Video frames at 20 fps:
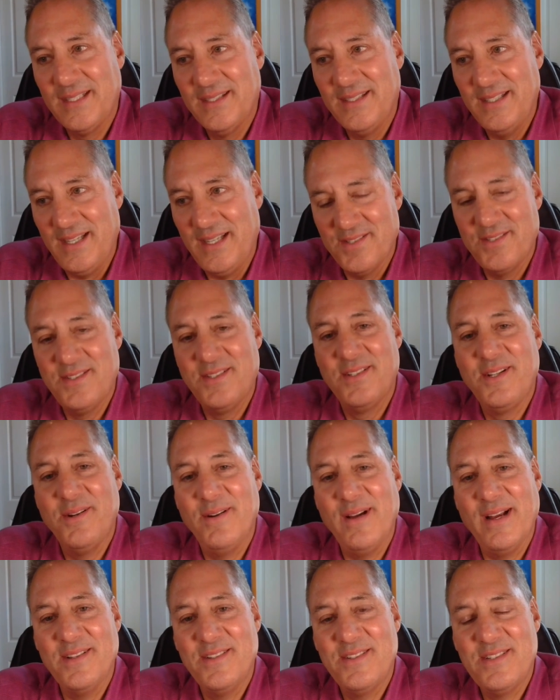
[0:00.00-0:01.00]
Yes,
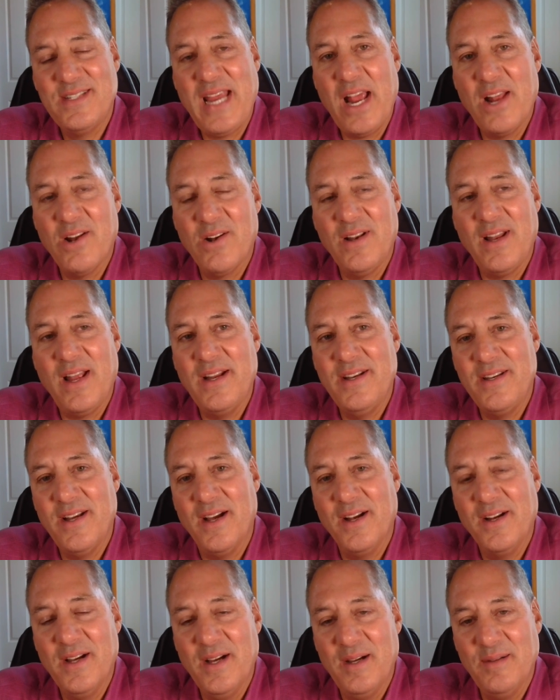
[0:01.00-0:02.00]
correct.
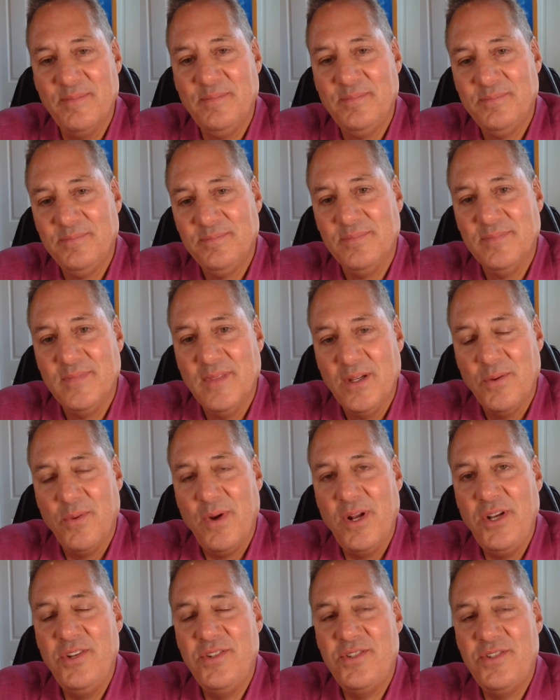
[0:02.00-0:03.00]
Scalarlight.com.
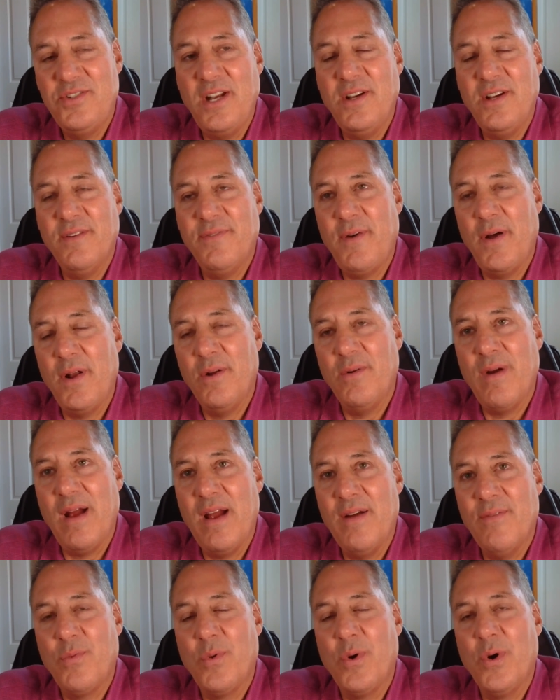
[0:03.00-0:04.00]
When you send your
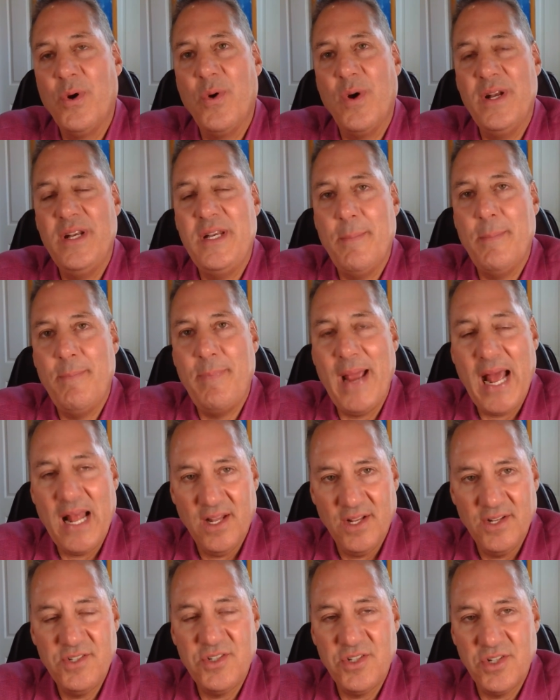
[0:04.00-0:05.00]
photograph, we're going to
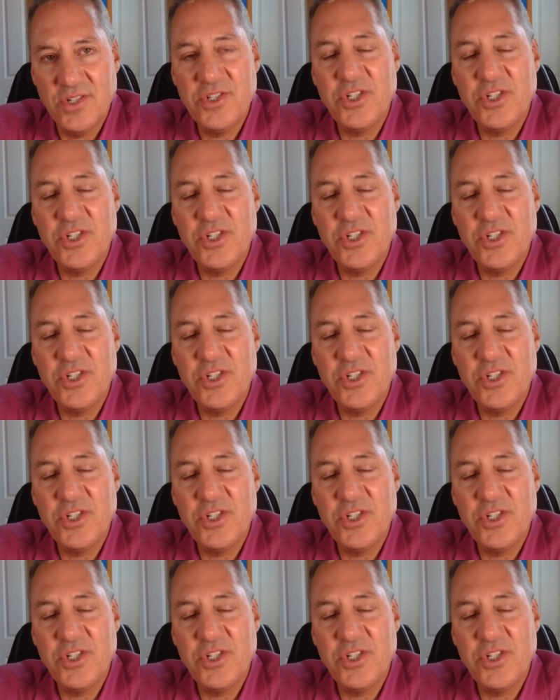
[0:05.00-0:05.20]
balance your